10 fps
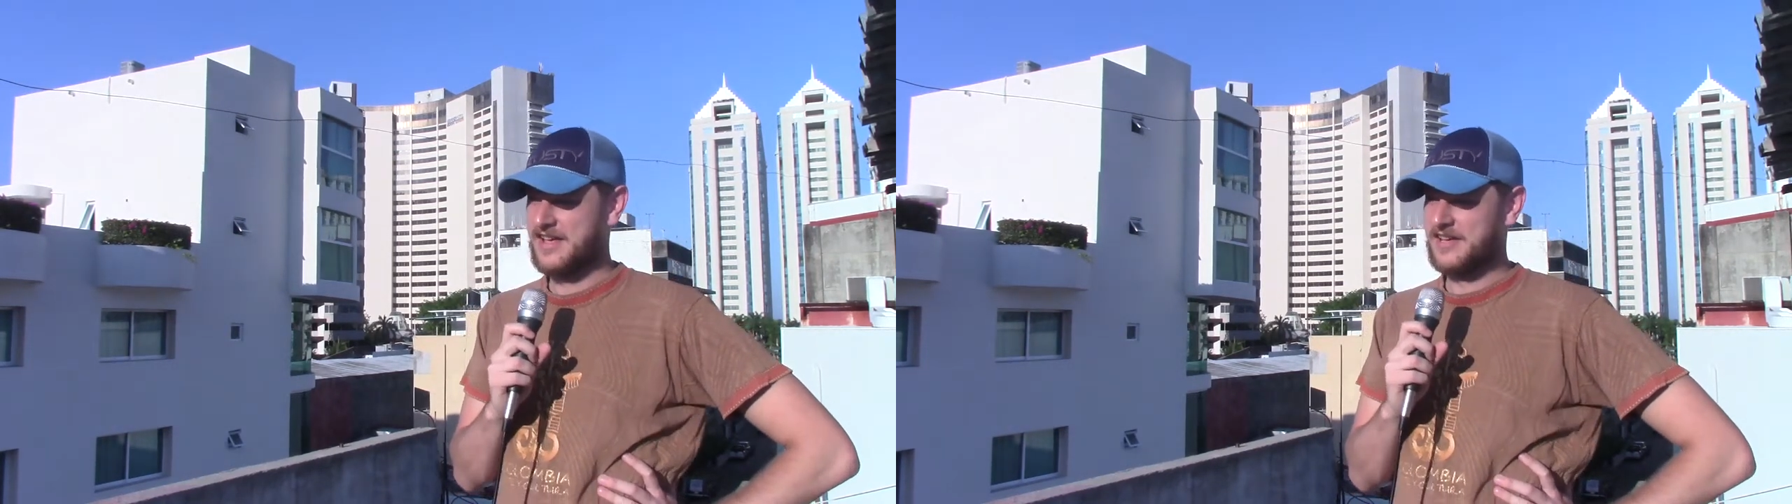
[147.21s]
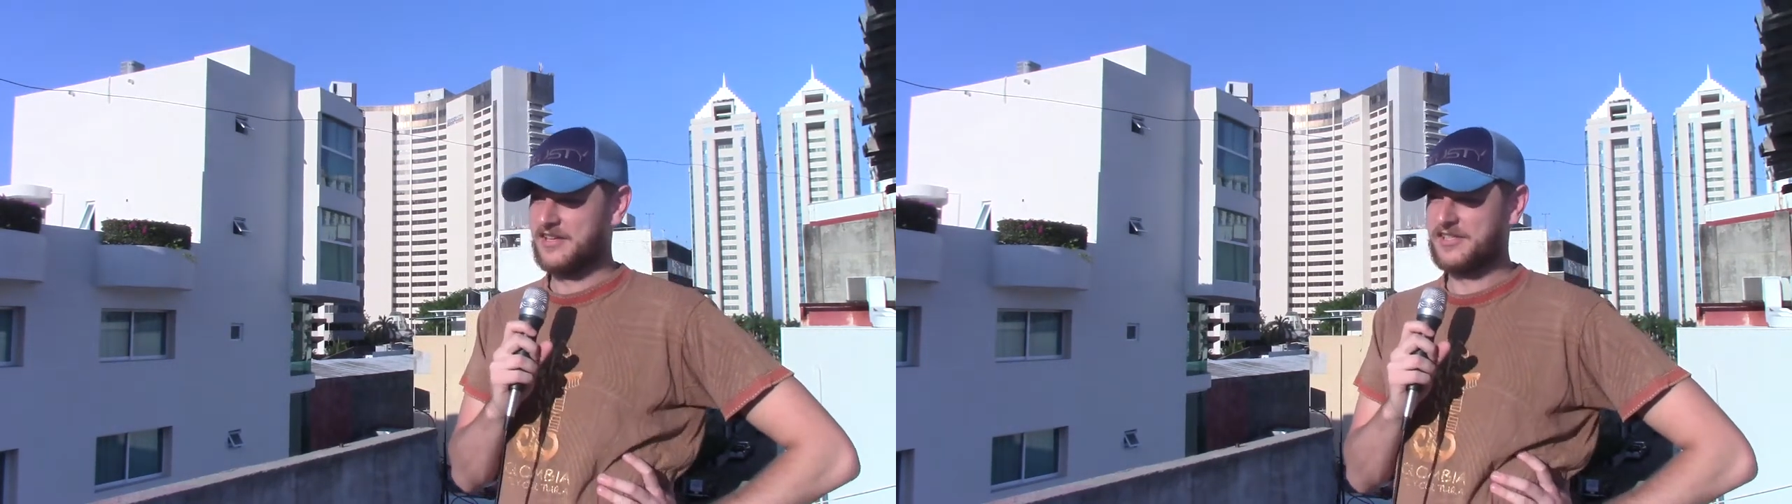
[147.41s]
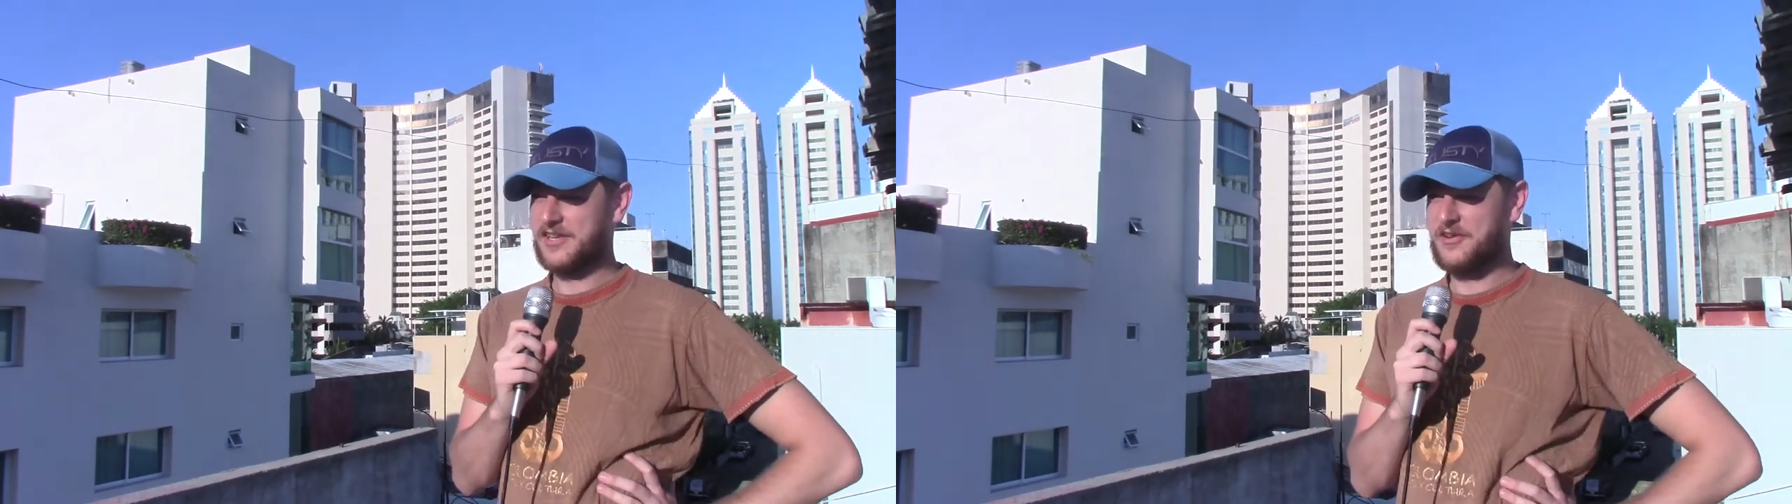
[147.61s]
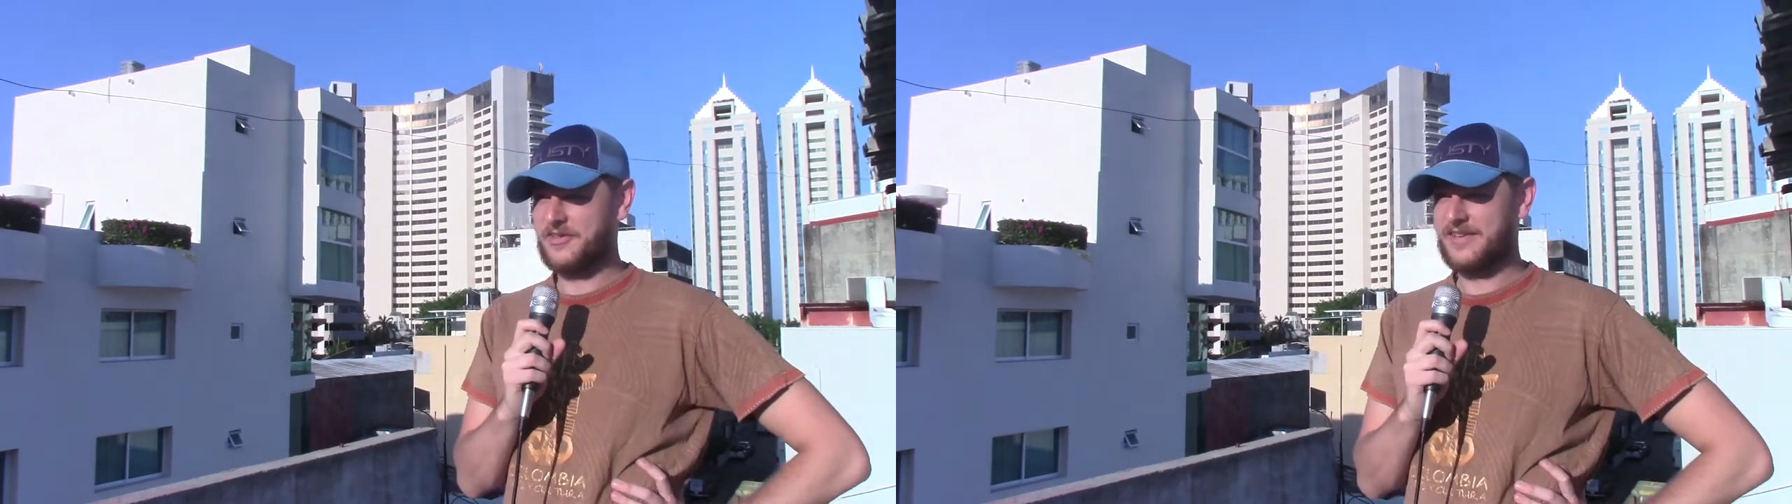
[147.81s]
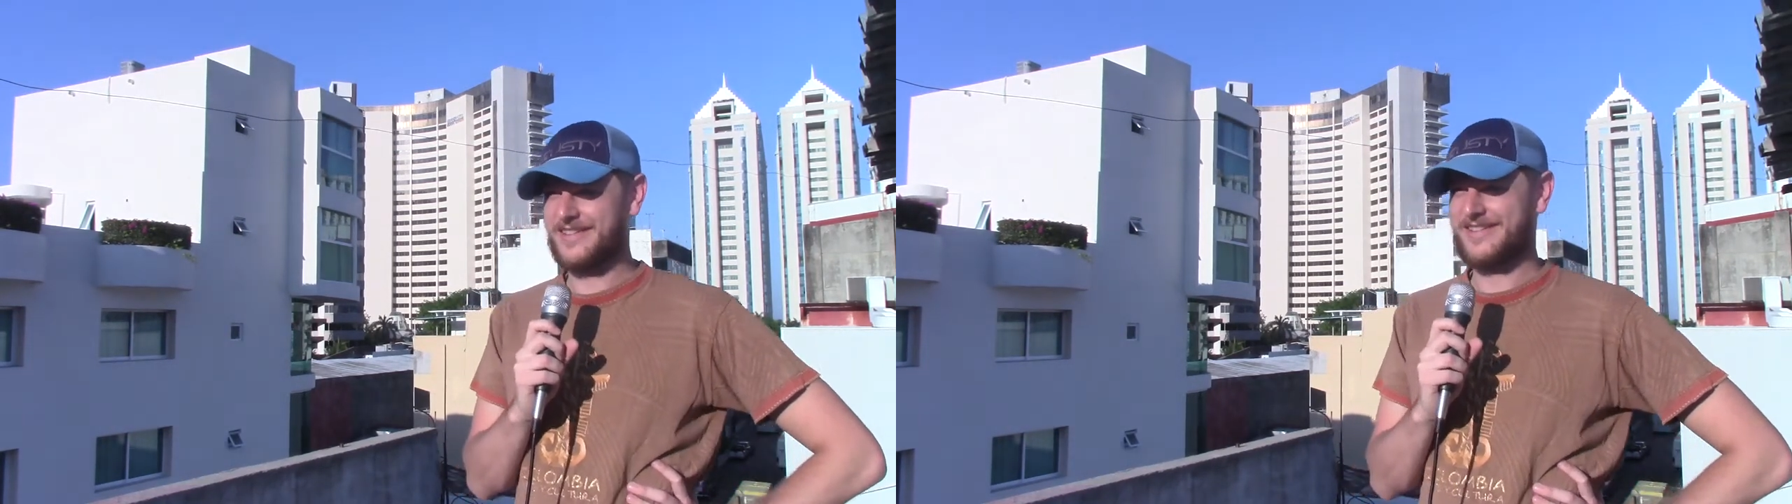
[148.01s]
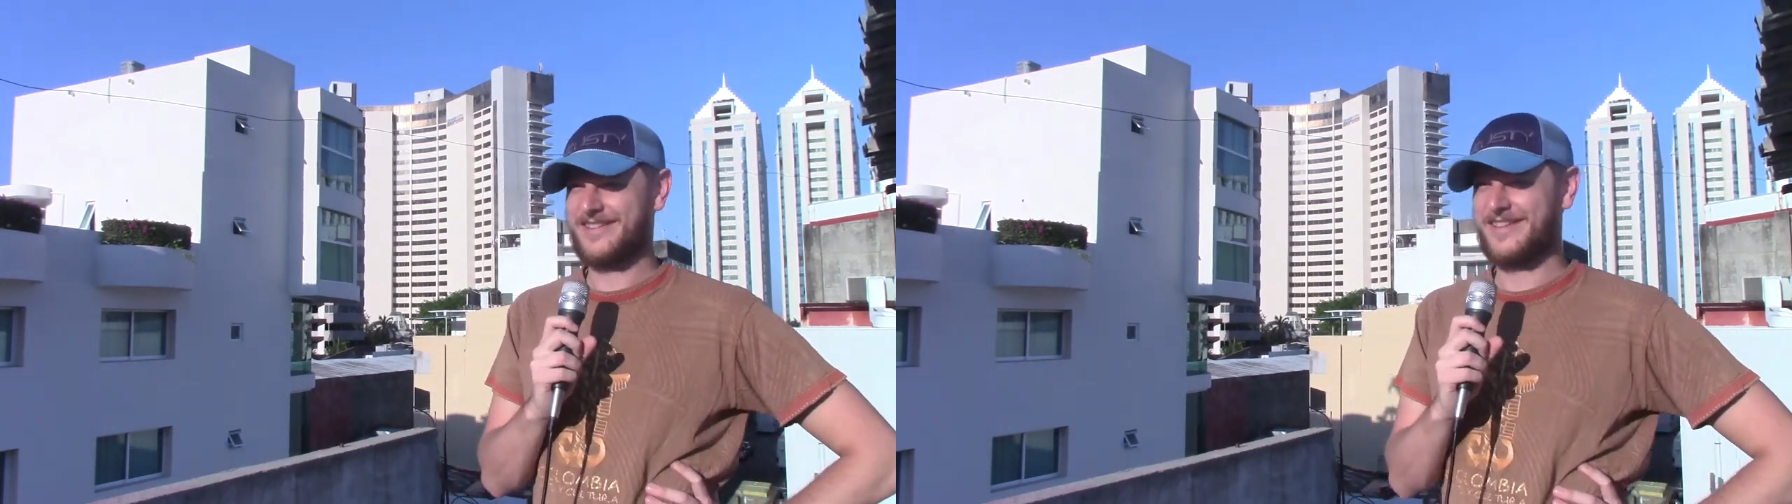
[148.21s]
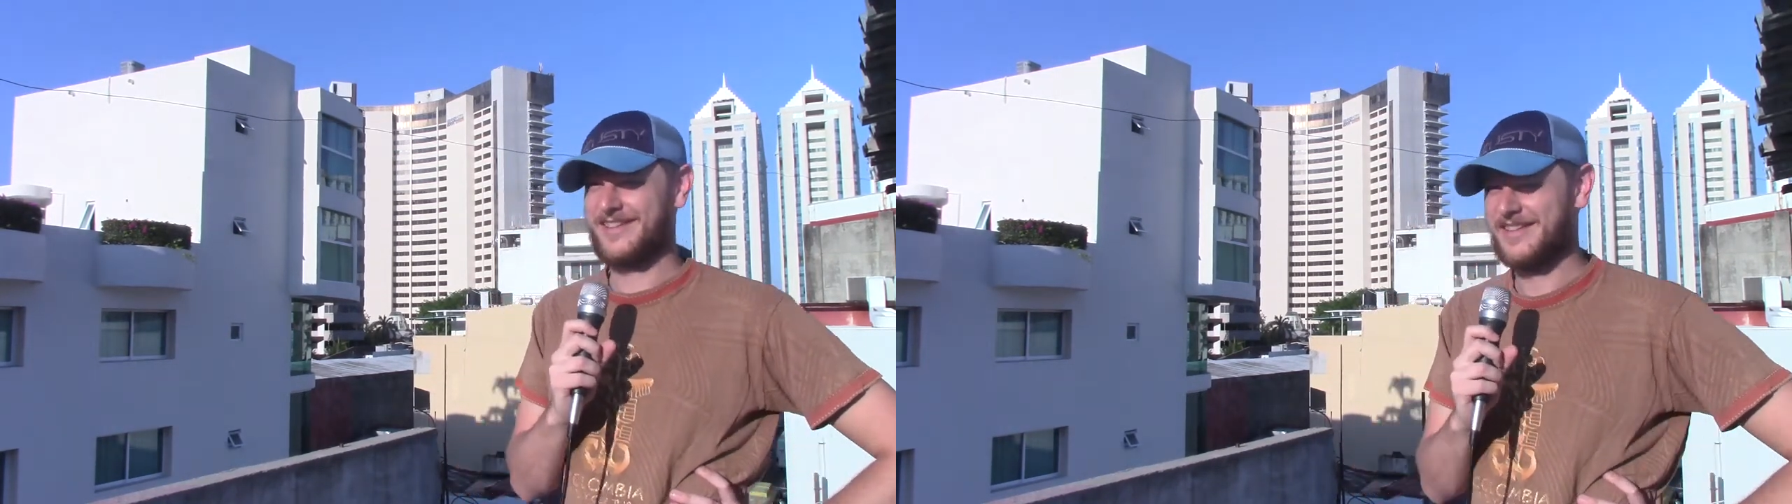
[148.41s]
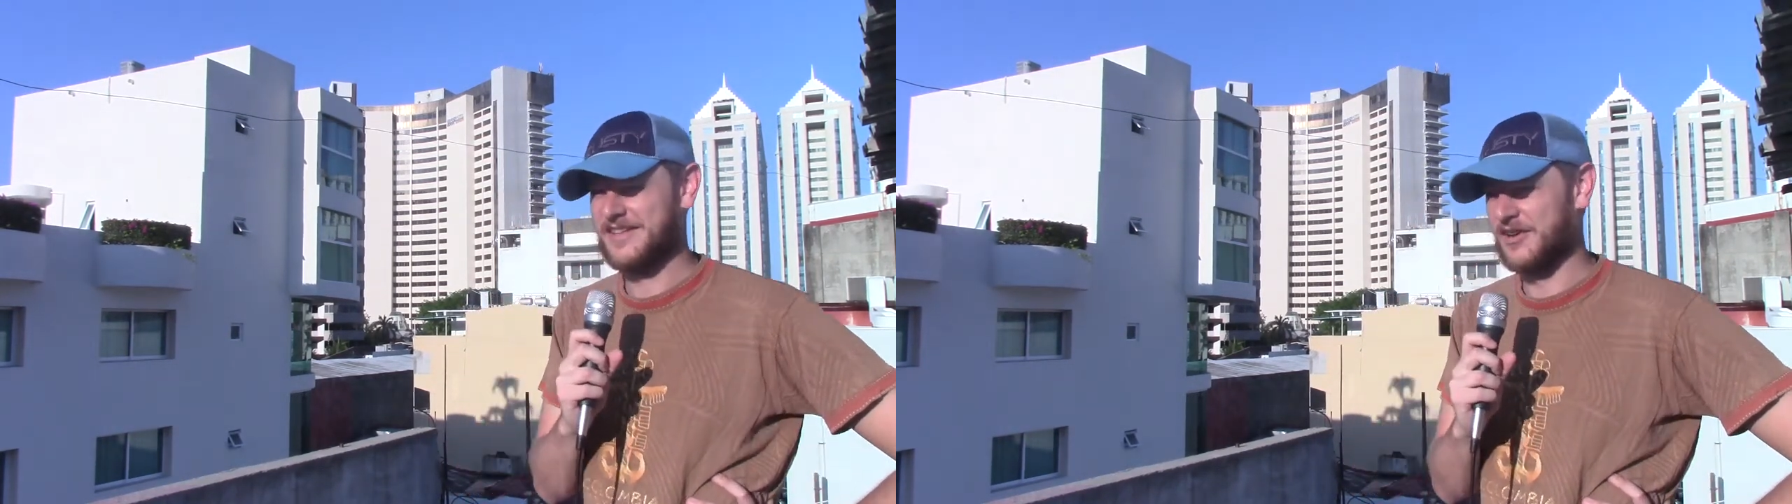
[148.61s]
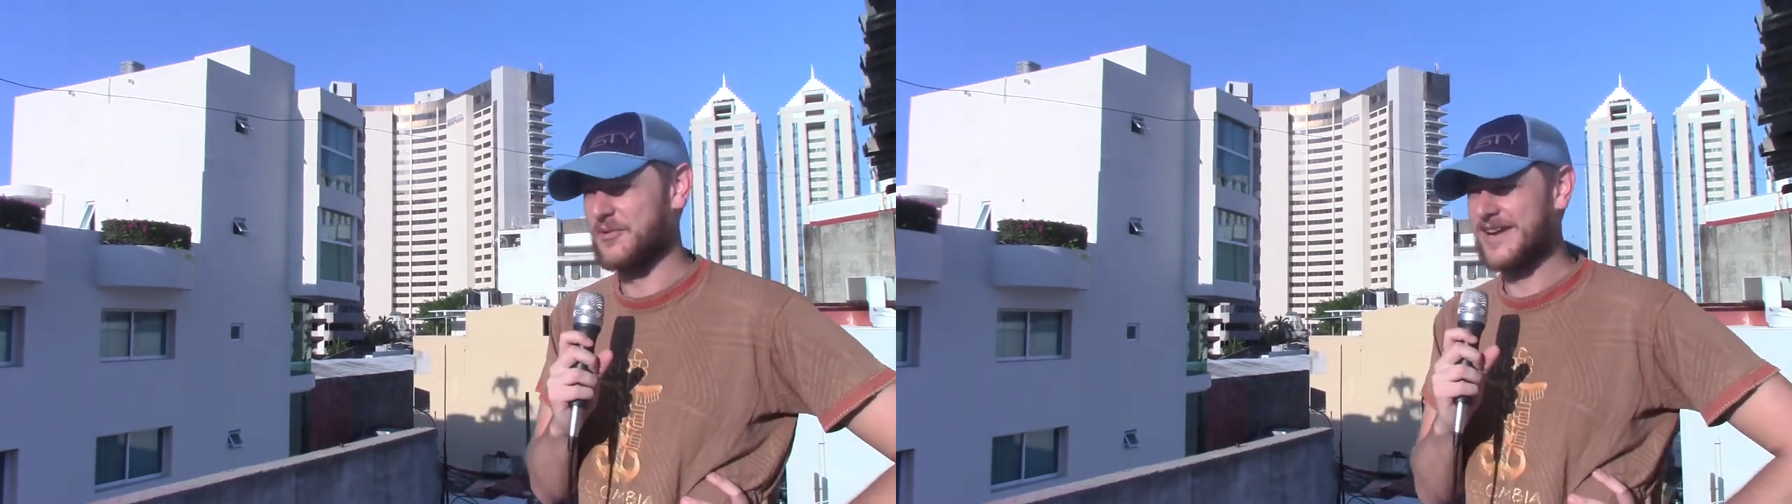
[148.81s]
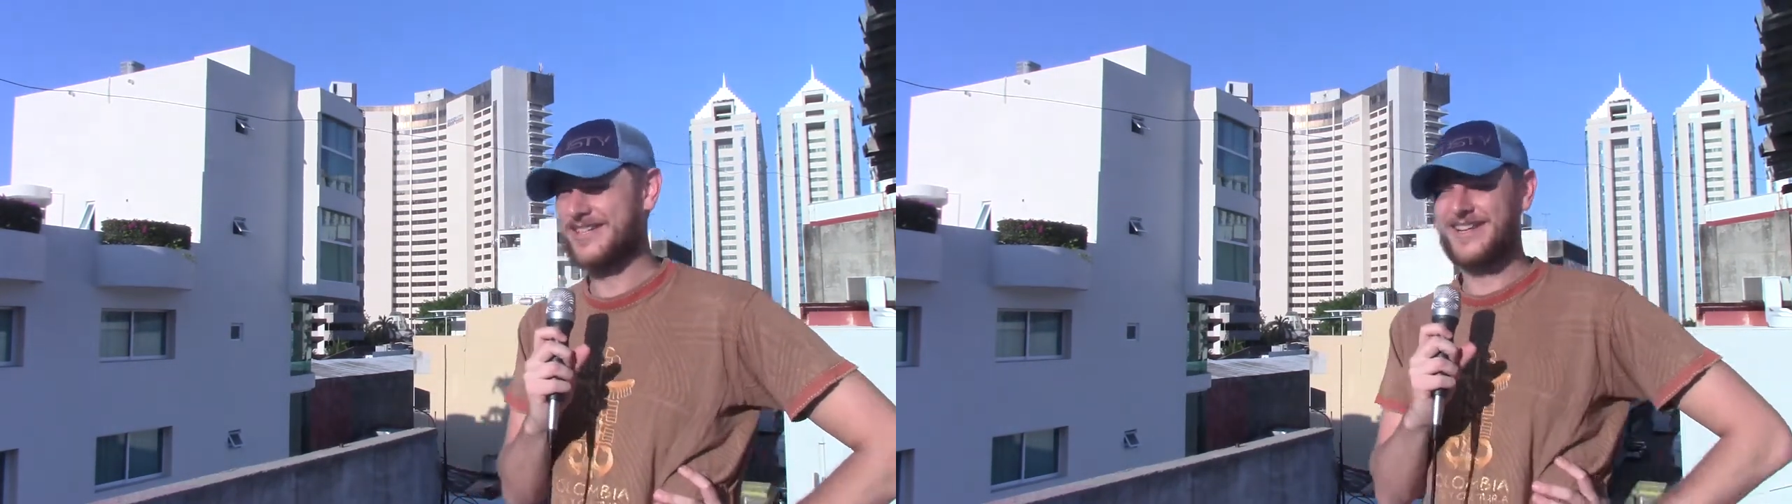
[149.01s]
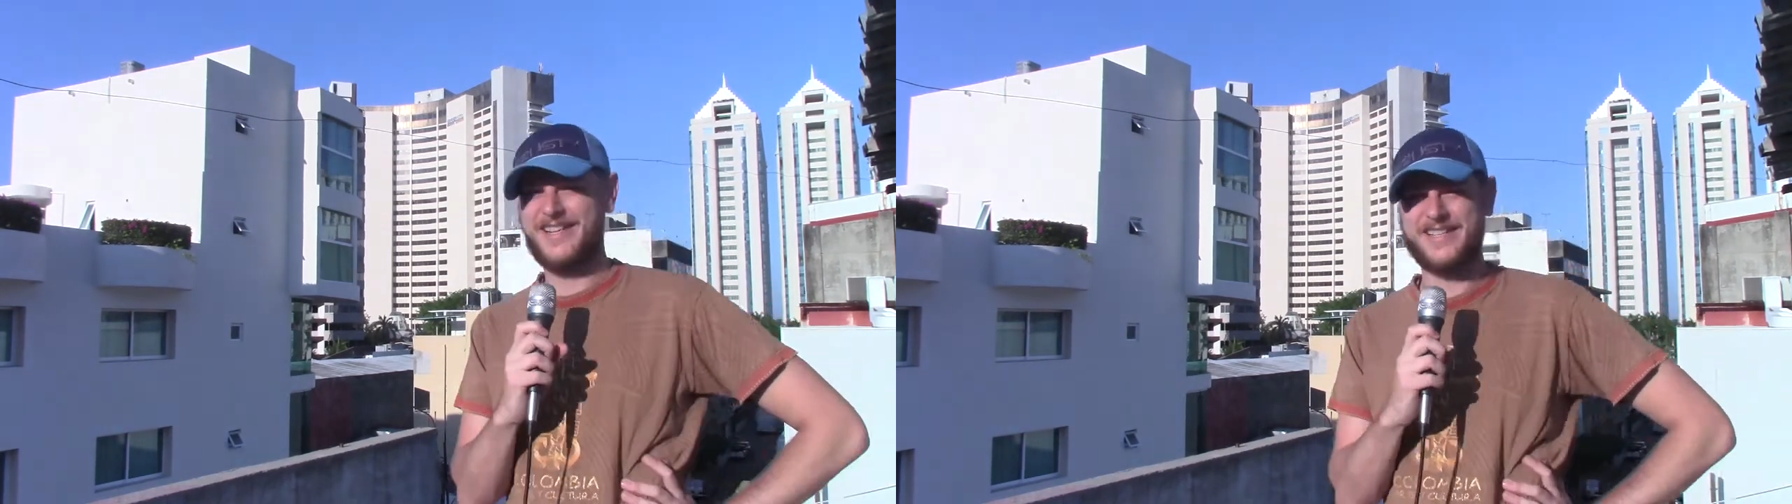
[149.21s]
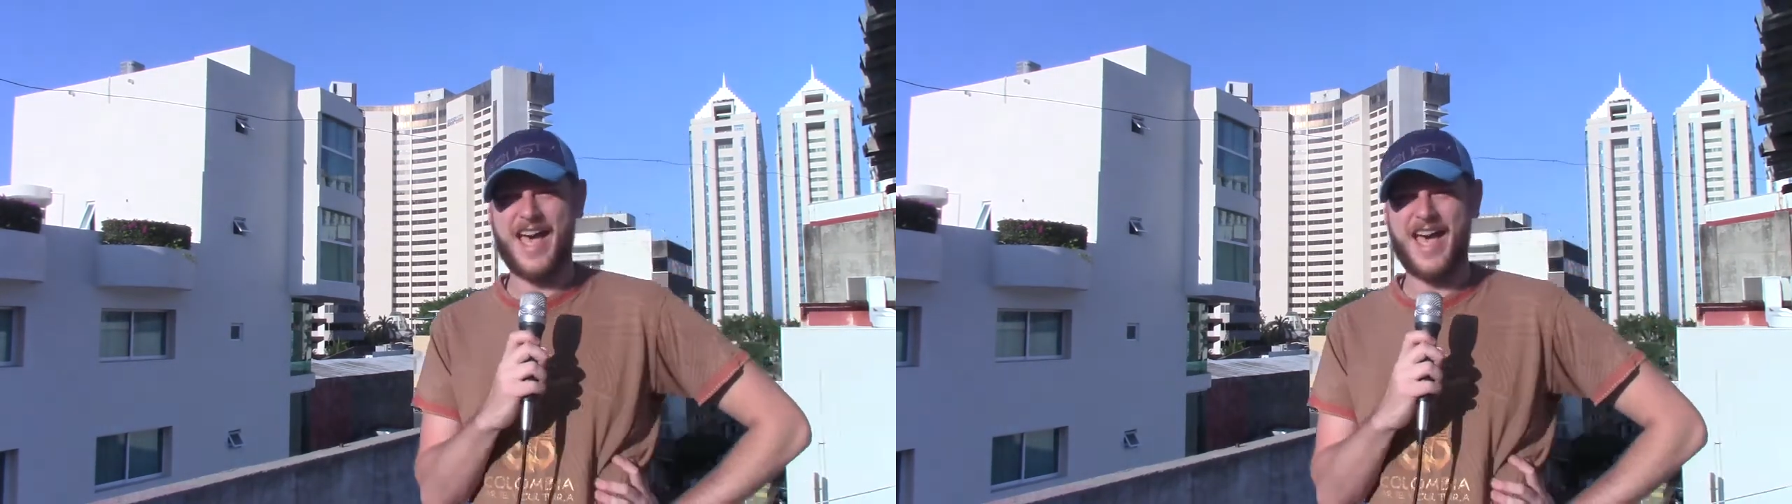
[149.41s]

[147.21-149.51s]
So the question is,